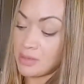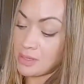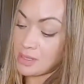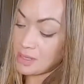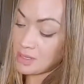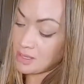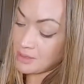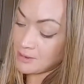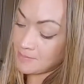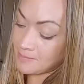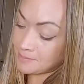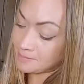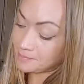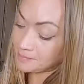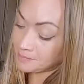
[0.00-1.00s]
the,
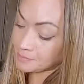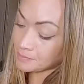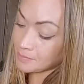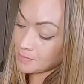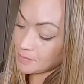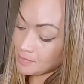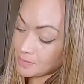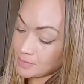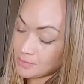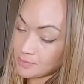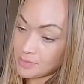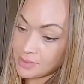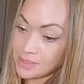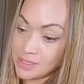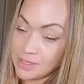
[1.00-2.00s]

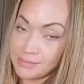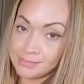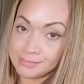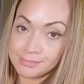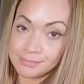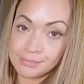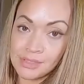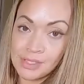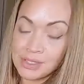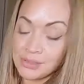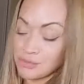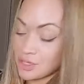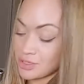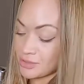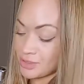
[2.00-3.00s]
what was it, Caesar
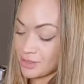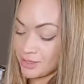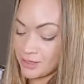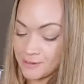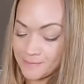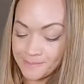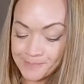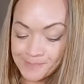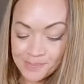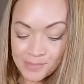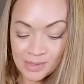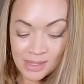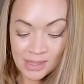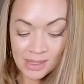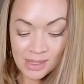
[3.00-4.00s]
dressing on it.
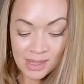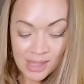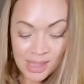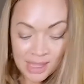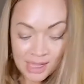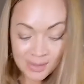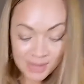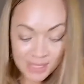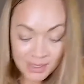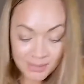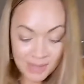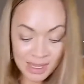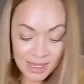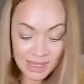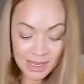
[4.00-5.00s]
And I made him
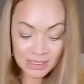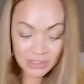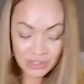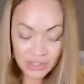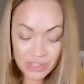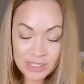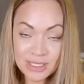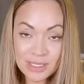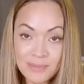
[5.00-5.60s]
a cheesy